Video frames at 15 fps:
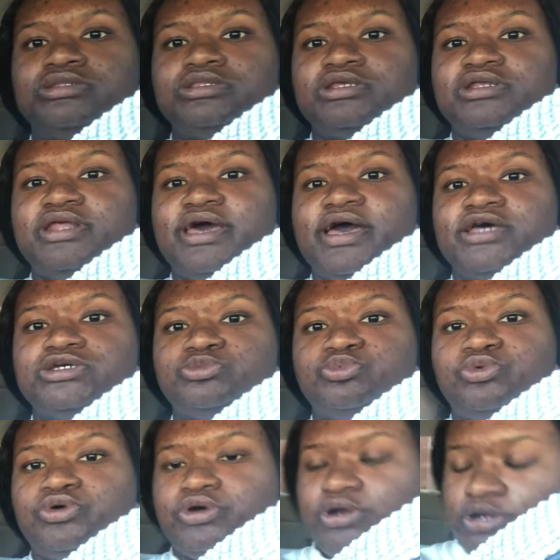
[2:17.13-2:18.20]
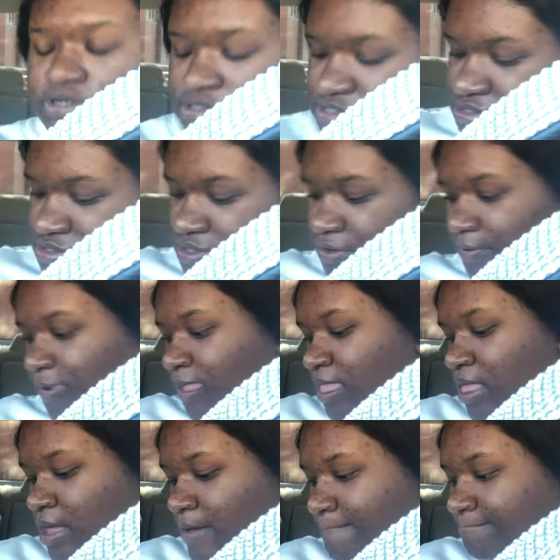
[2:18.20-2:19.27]
the dashboard, so
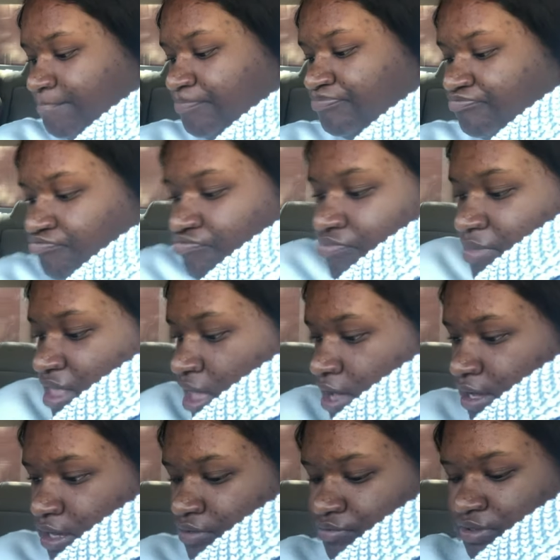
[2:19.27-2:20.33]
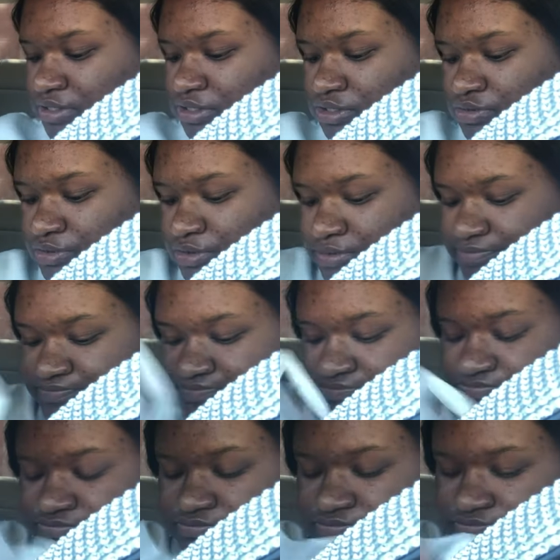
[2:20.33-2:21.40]
I can't really do it.
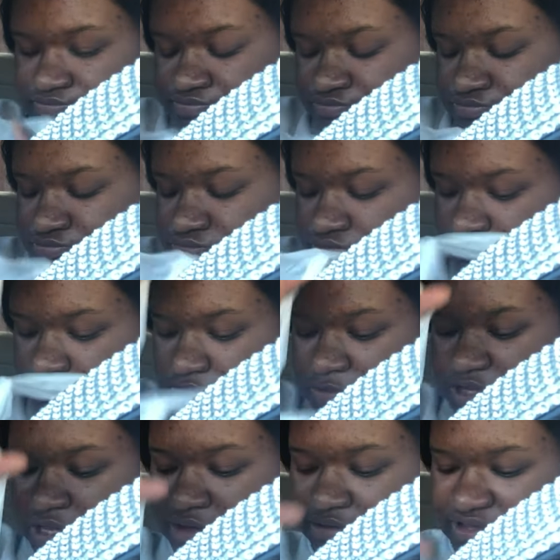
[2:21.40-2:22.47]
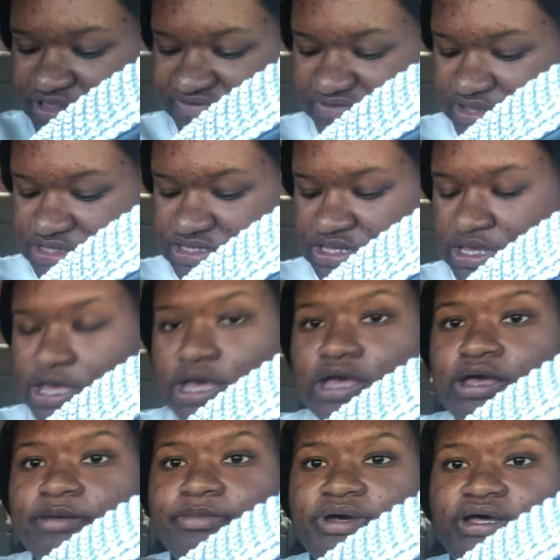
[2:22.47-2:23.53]
Can't really fix it.
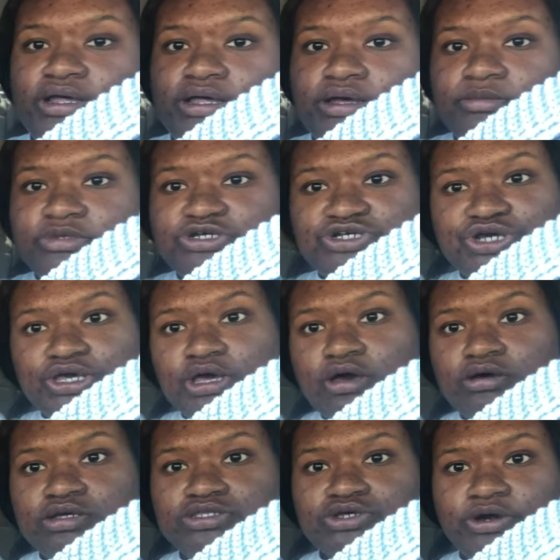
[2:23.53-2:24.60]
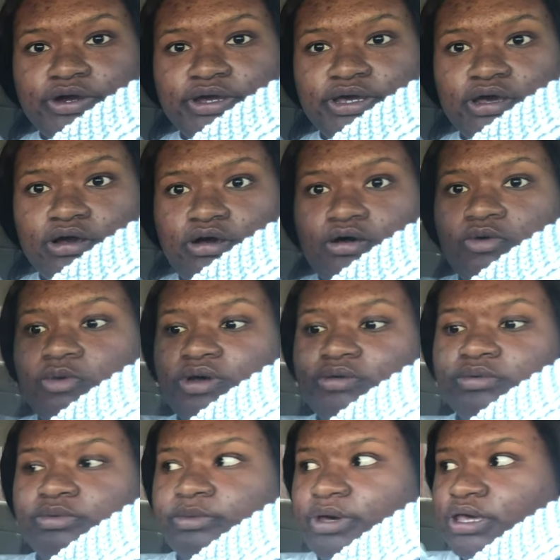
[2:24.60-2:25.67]
But I'm gonna show y'all a Target haul while
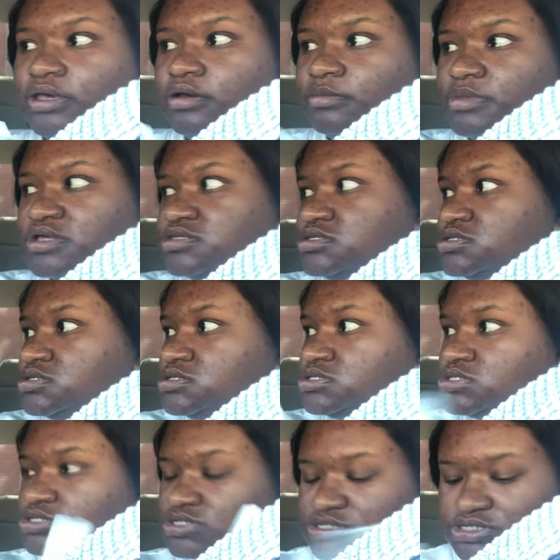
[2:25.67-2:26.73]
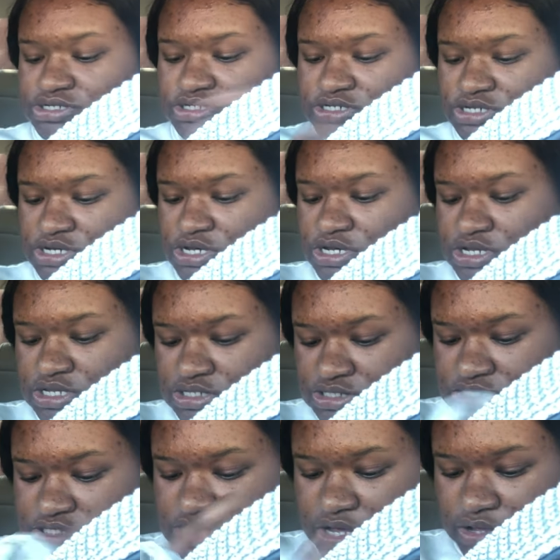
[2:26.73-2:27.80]
we wait on my sister.
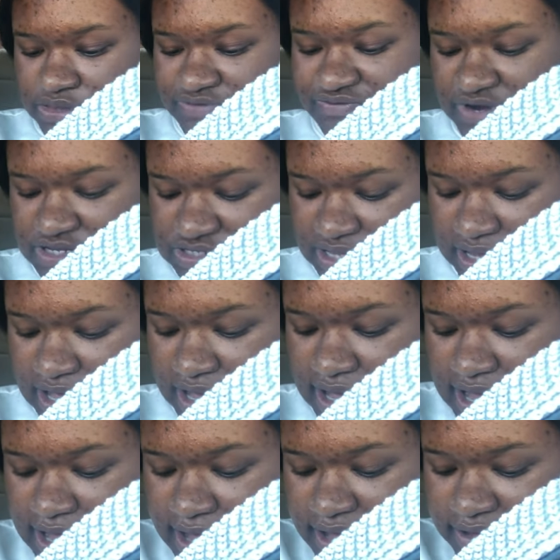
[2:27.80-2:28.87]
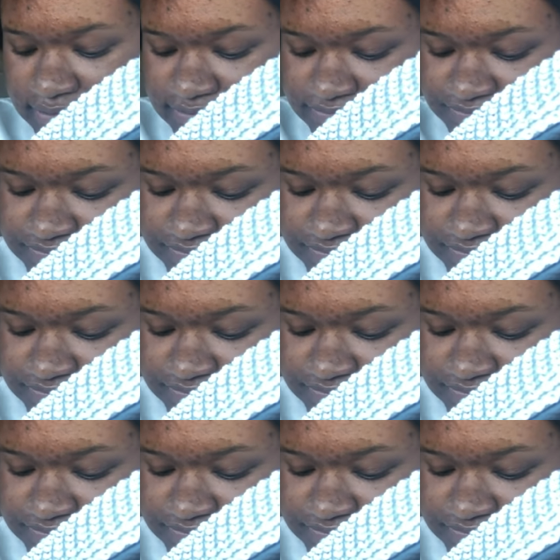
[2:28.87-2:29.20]
So the first thing I got